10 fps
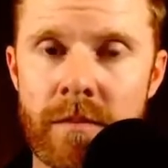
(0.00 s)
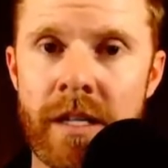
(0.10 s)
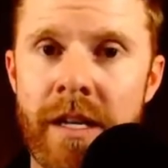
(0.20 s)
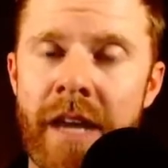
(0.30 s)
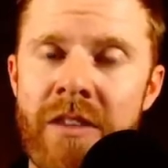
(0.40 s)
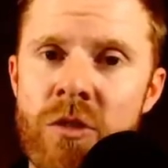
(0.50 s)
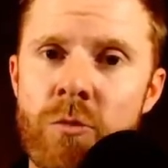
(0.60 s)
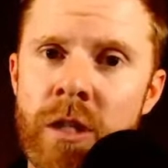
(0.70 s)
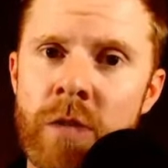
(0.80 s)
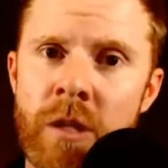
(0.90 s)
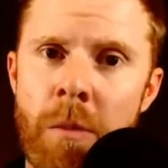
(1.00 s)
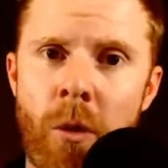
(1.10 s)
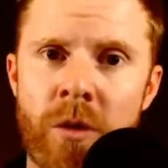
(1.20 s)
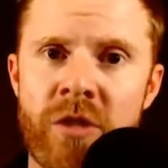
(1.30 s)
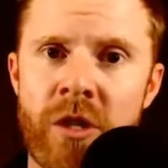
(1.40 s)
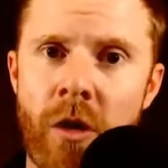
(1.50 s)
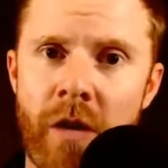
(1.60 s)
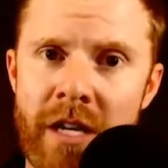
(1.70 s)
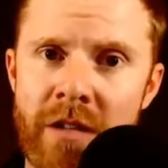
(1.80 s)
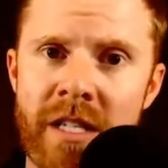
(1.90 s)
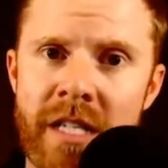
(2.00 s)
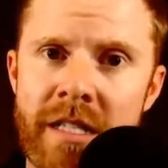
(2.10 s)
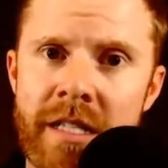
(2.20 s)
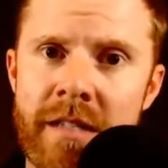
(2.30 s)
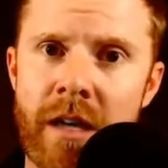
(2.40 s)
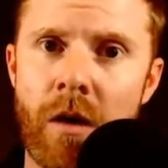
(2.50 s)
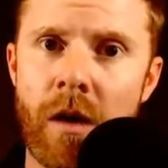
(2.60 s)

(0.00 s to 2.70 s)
And this is really, really important to note. Here's the key detail.